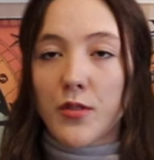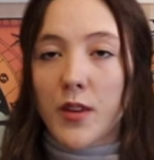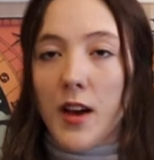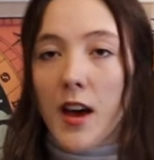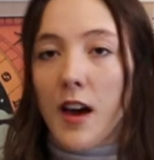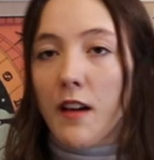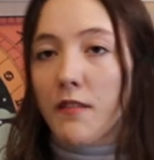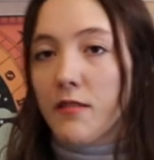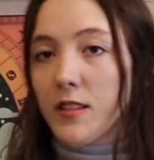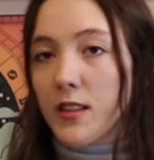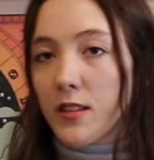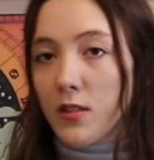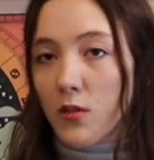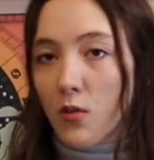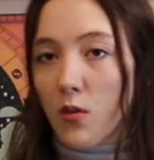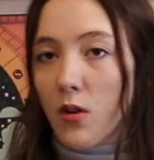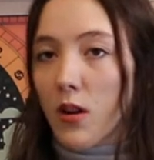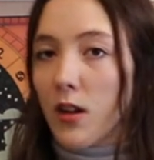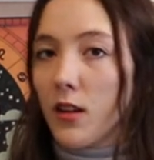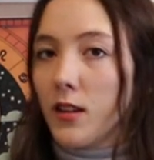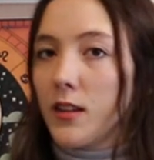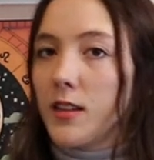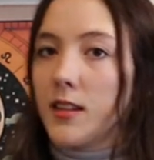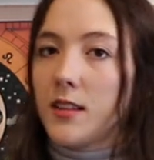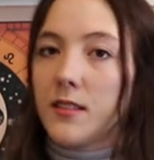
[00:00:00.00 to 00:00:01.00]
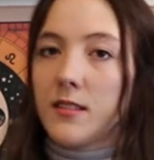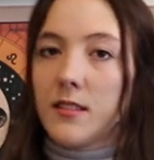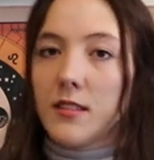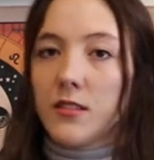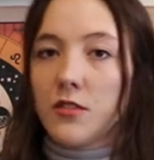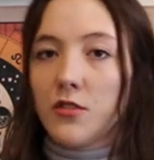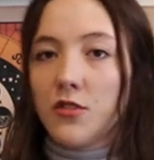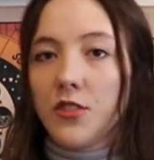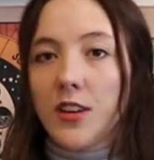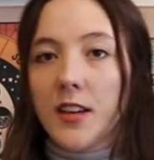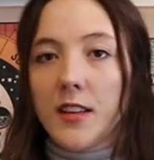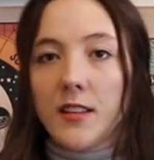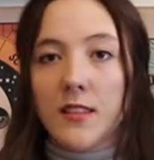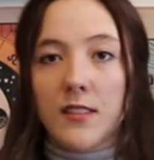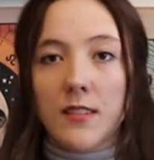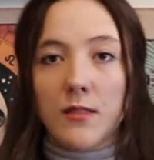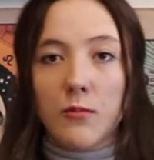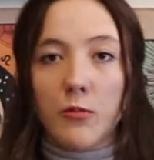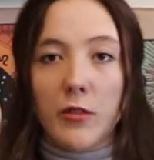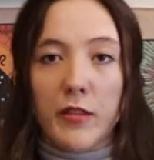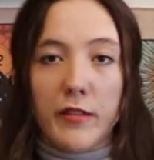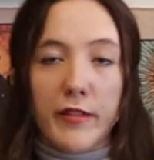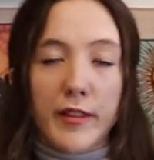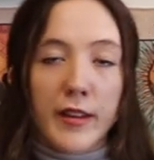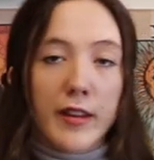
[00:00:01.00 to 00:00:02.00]
you have these qualities, these traits
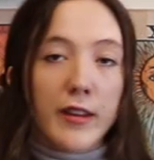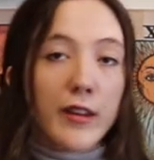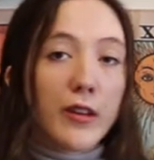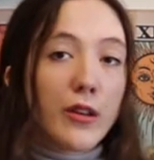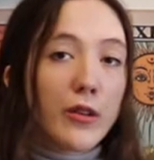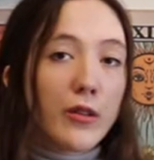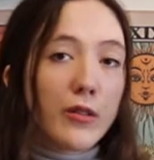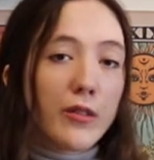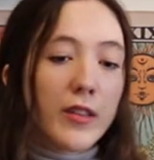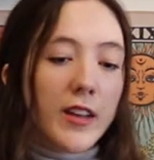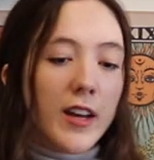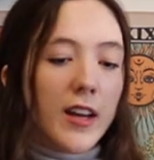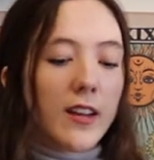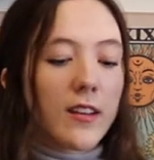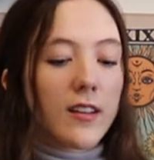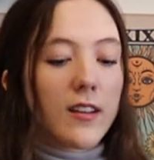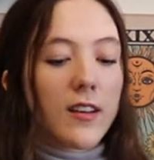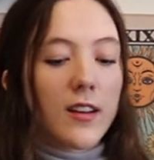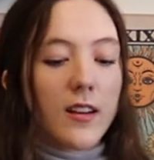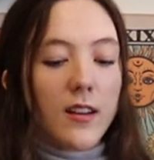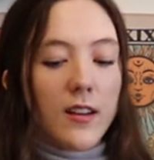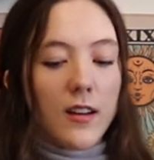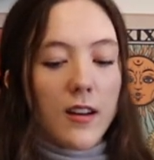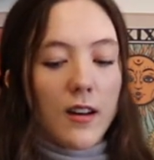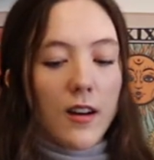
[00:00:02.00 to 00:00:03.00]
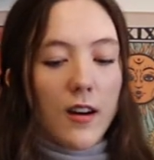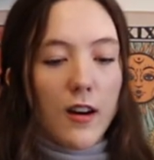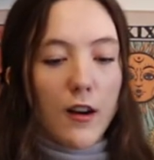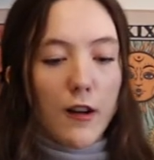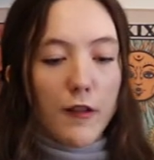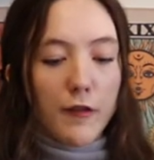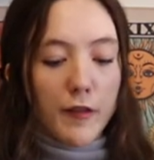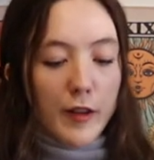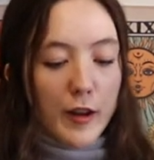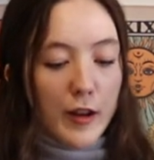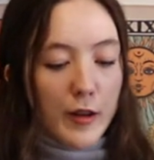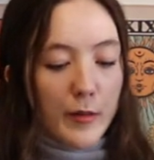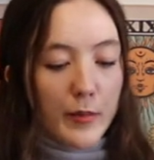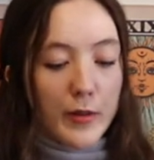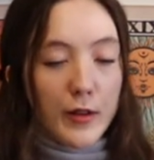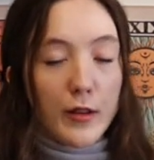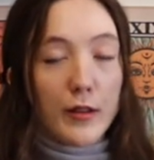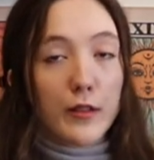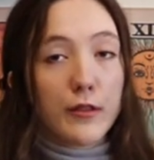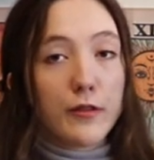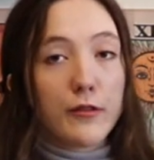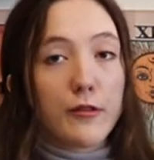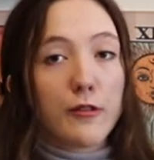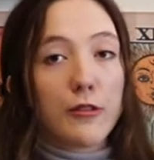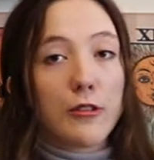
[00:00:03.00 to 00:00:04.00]
within you that are very
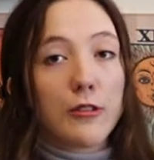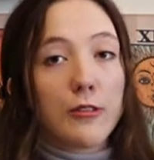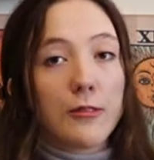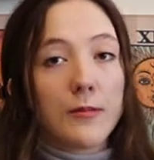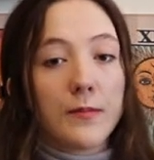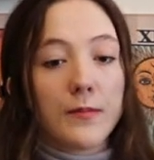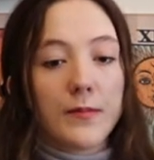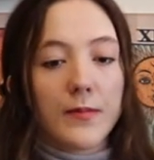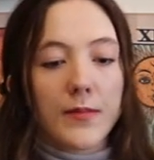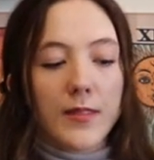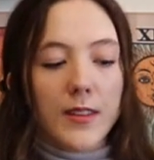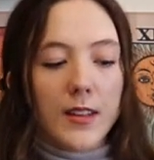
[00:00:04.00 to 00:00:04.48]
beautiful.